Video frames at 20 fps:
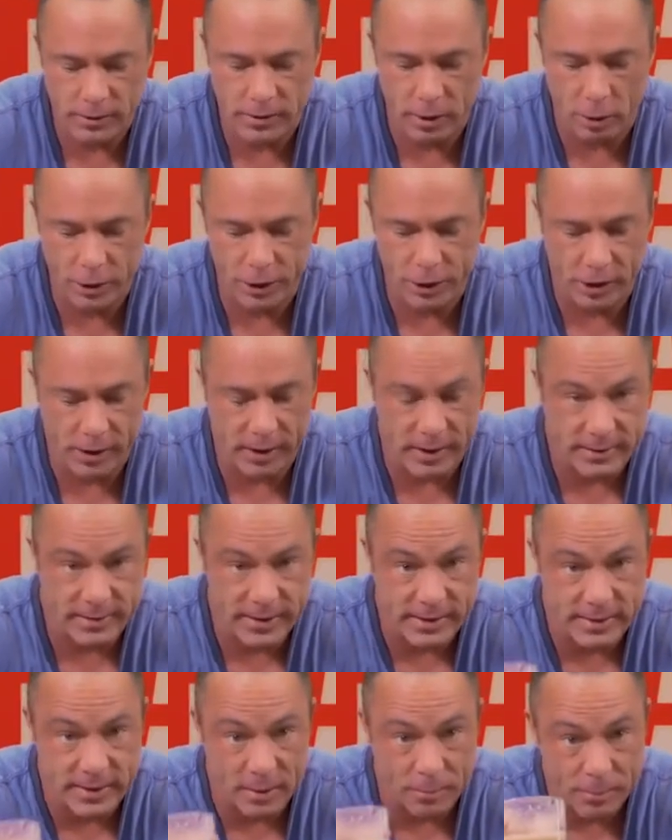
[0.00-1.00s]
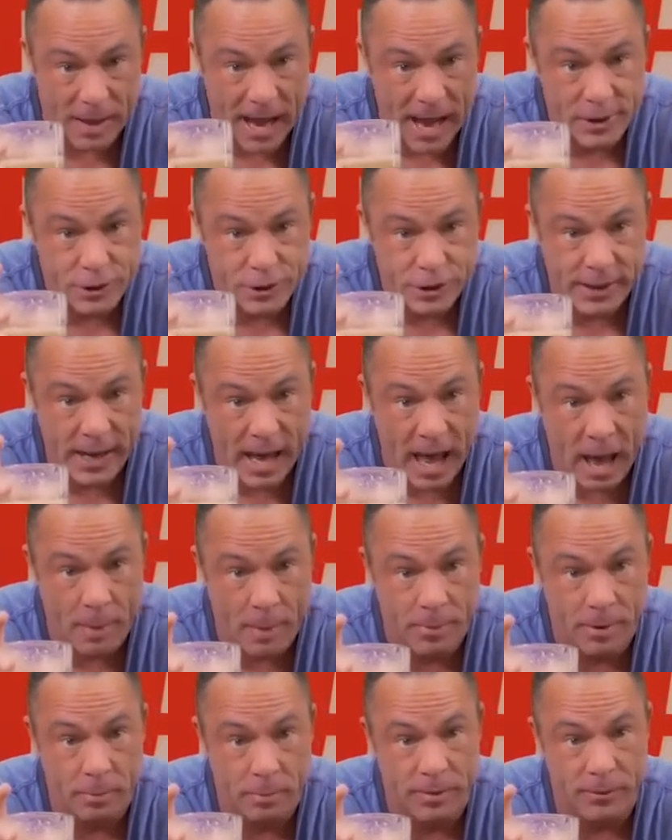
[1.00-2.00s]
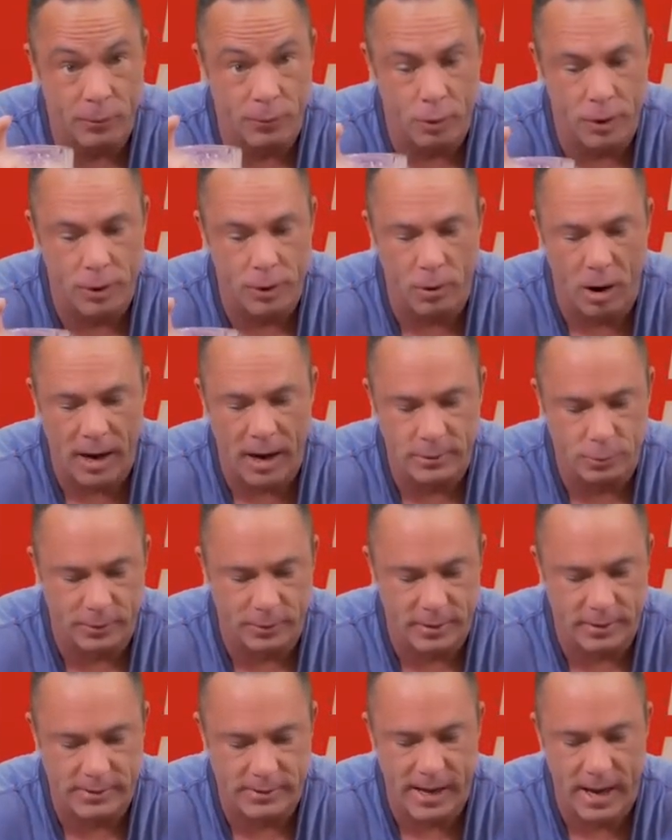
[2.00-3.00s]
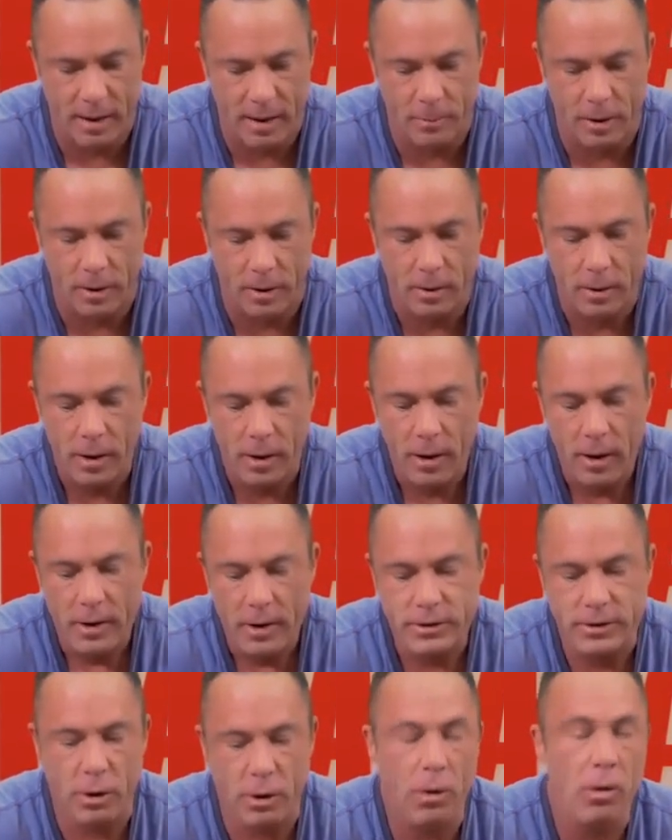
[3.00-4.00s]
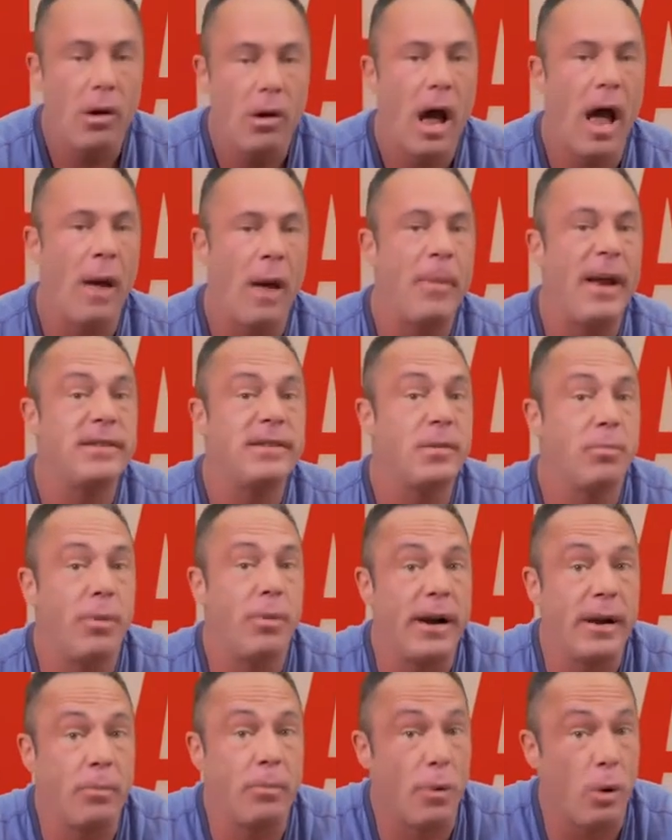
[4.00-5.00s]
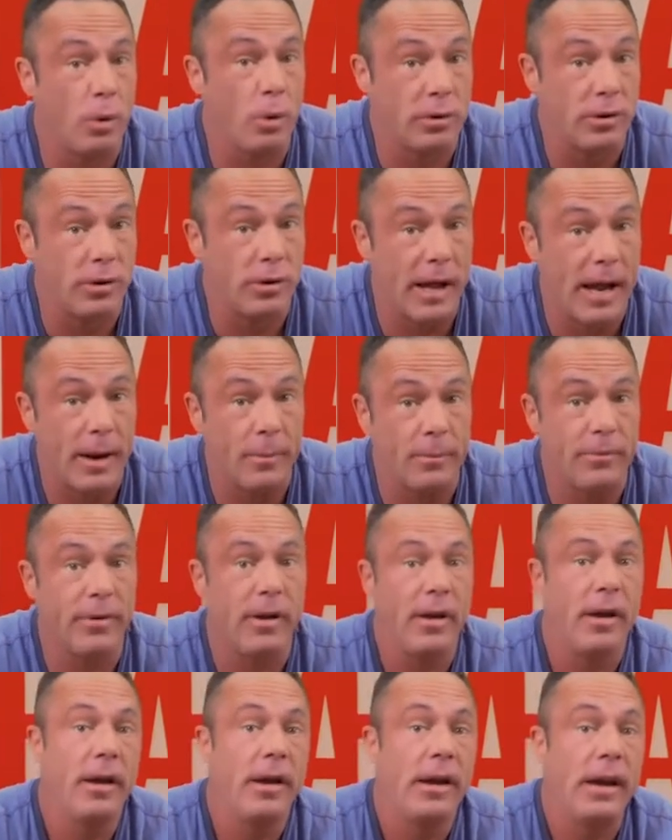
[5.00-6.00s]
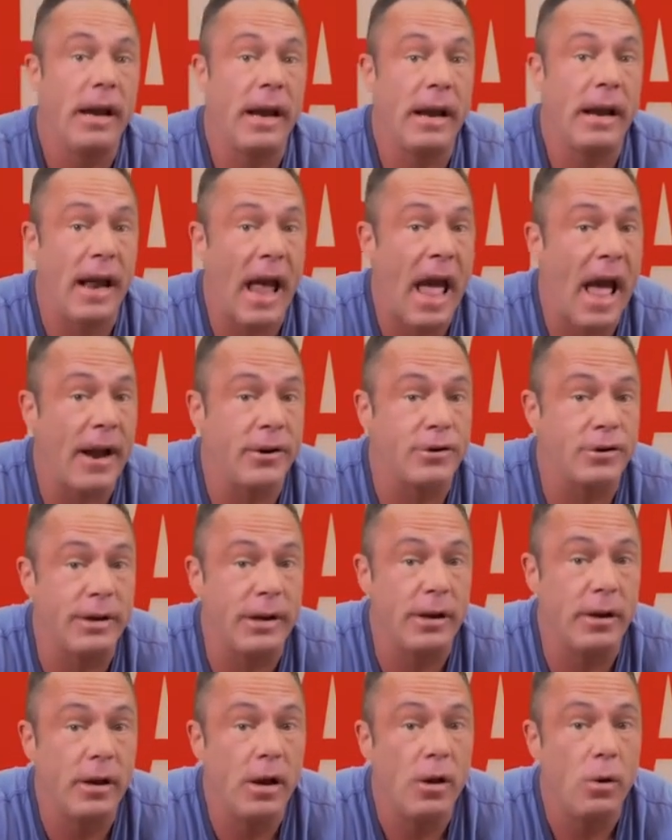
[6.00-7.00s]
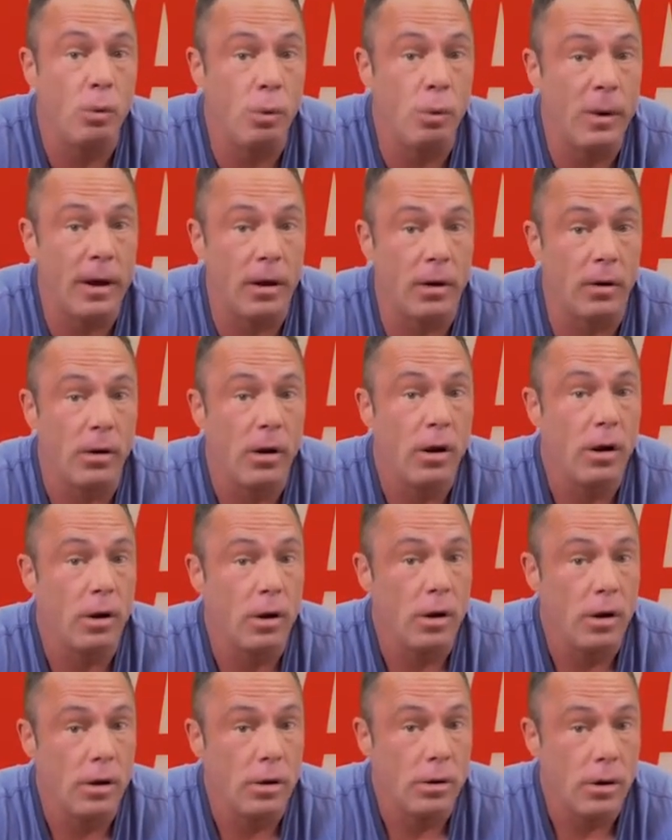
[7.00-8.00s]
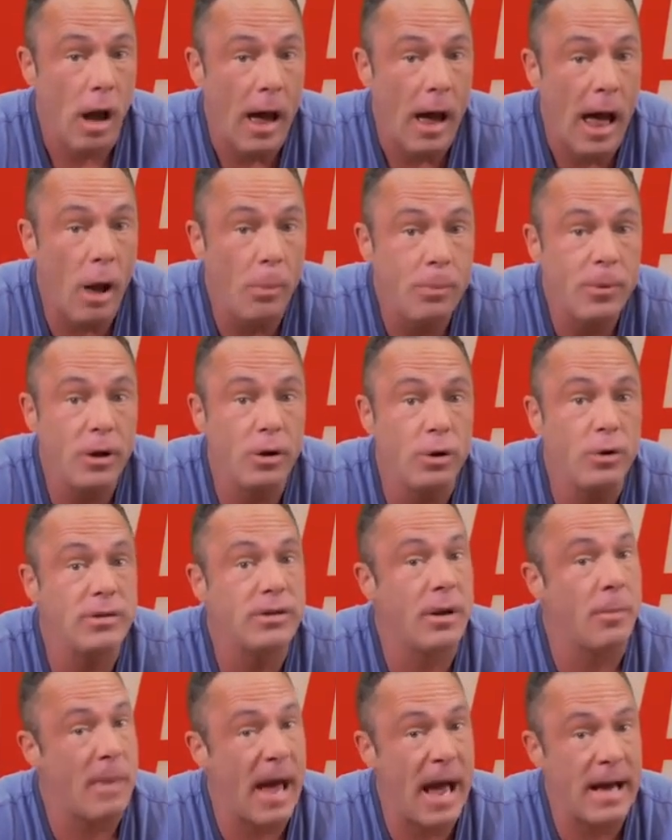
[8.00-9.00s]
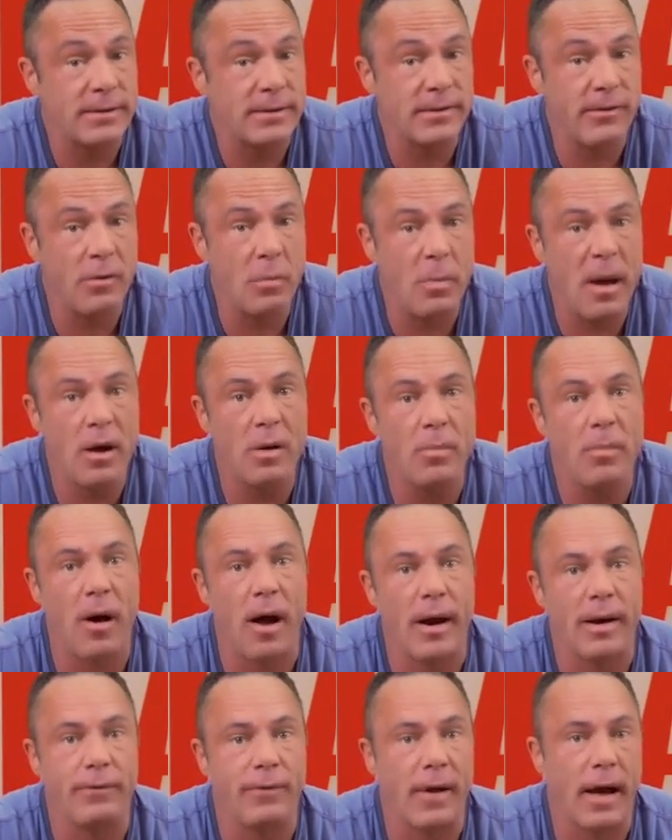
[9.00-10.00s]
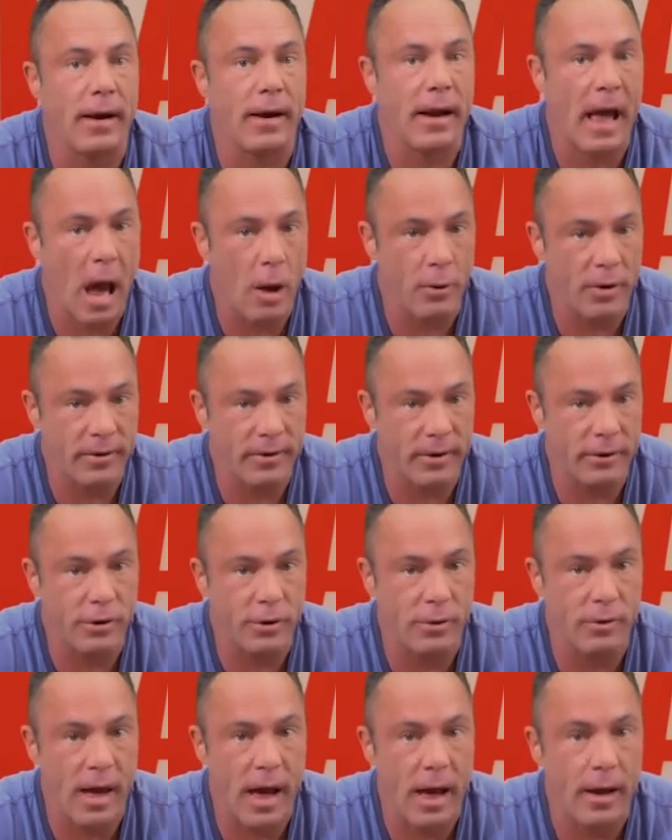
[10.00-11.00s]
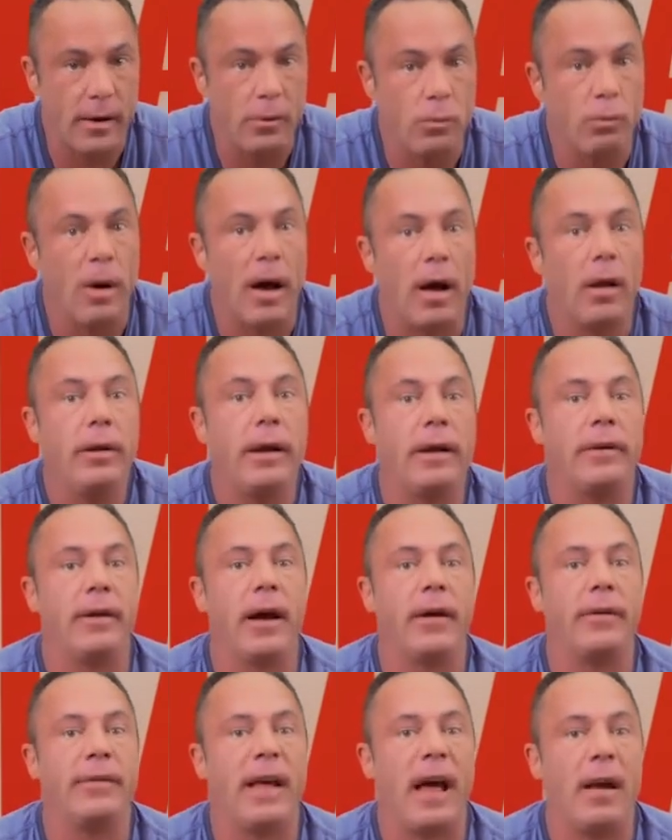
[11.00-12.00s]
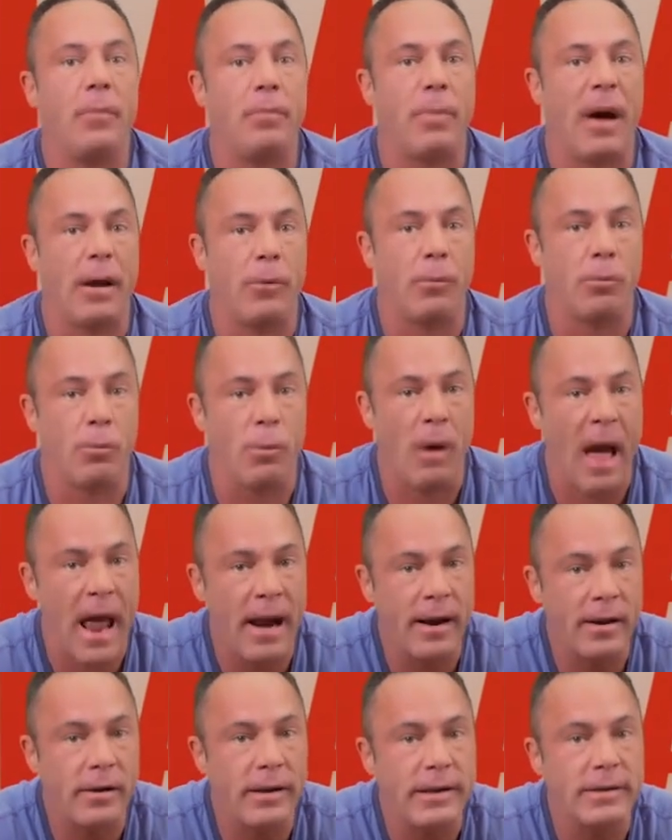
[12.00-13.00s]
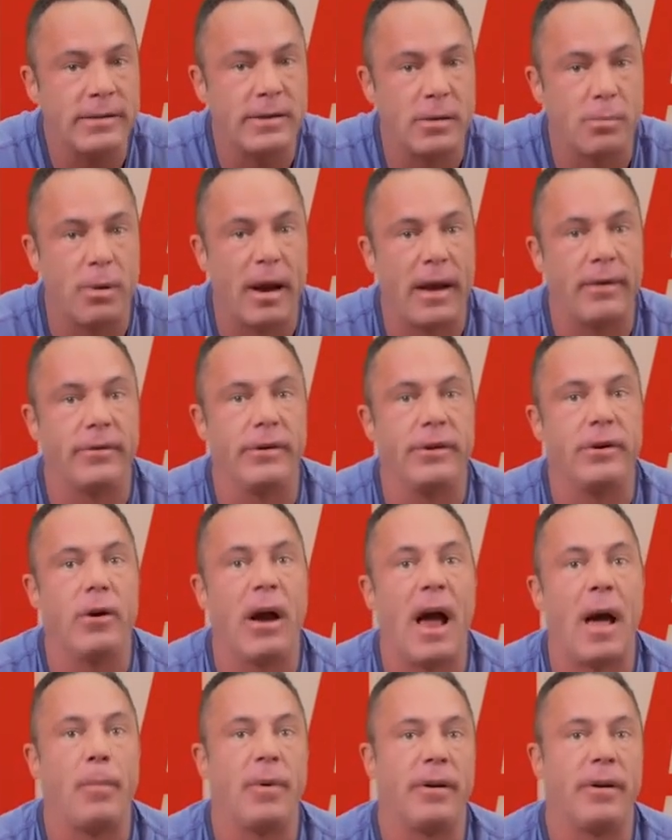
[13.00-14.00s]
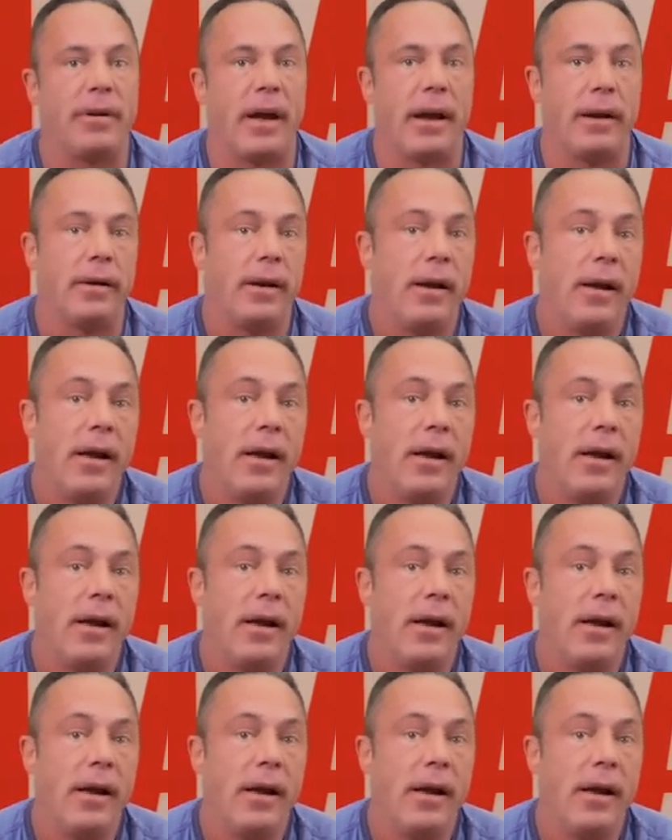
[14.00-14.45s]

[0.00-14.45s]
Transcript: So you're going to see some magic happen before your eyes with this camera. So I made some pretty bold claims. It actually will help you lose a massive amount of body fat. How does it do that? Well, it does that by radically suppressing your appetite.